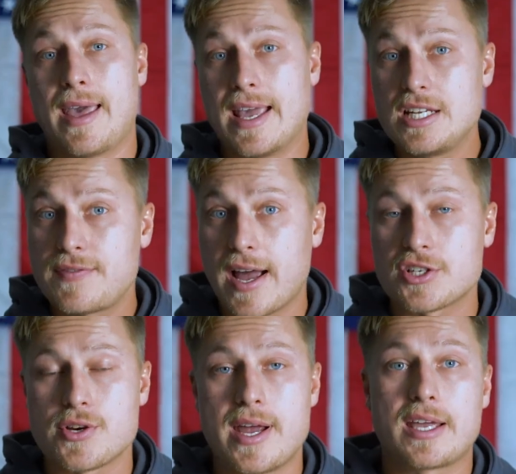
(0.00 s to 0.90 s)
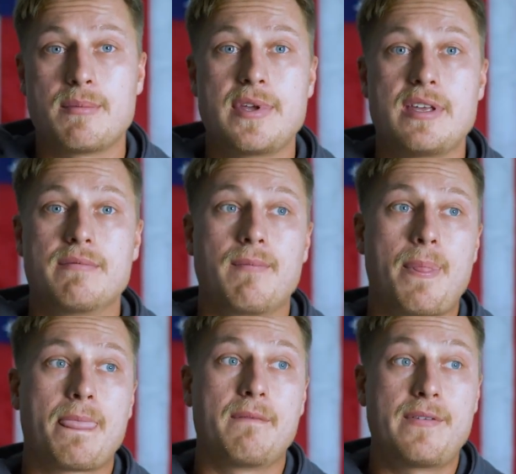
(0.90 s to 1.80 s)
The HVAC trade can be
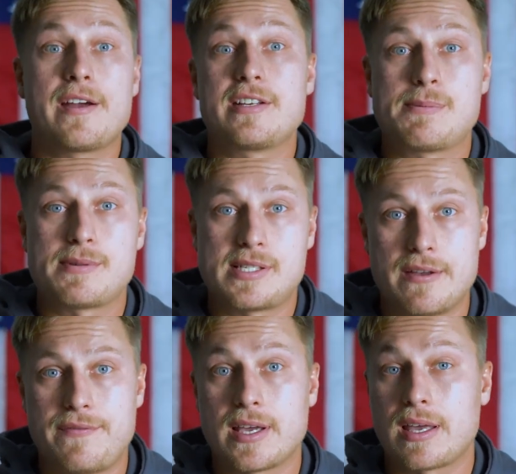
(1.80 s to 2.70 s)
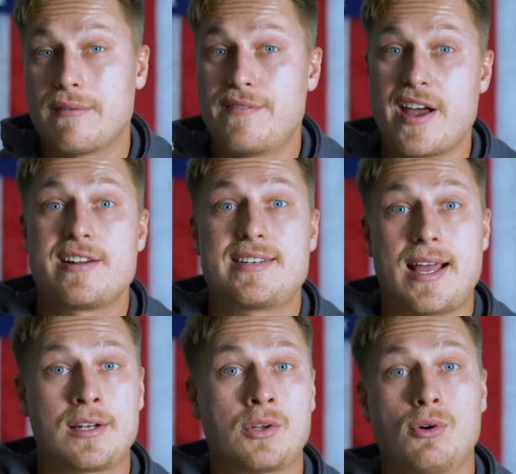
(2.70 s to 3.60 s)
very specific and very
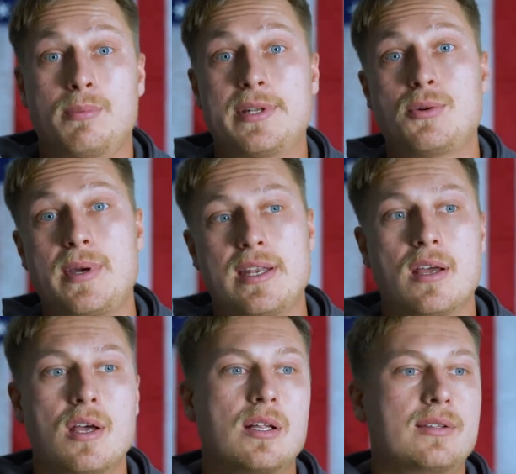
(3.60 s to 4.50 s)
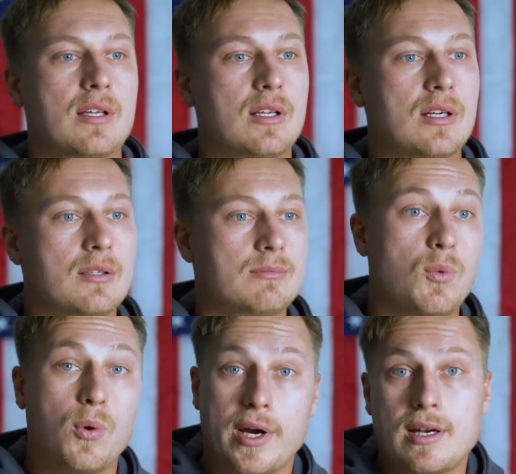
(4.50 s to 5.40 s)
technical between the
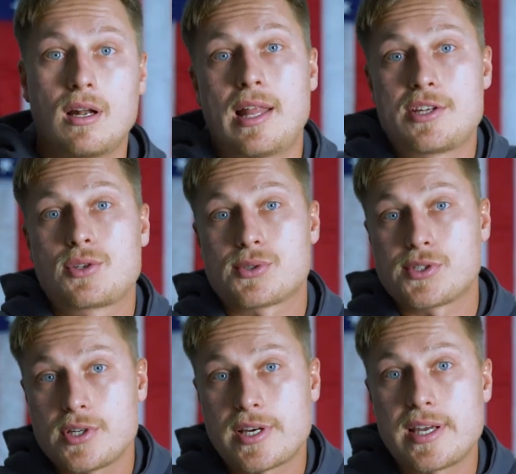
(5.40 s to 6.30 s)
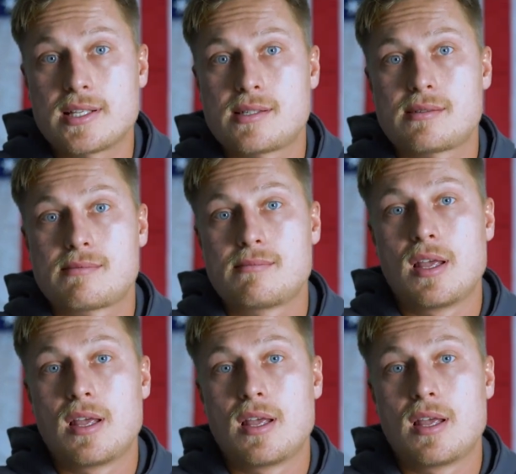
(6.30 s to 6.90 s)
working on electrical circuits,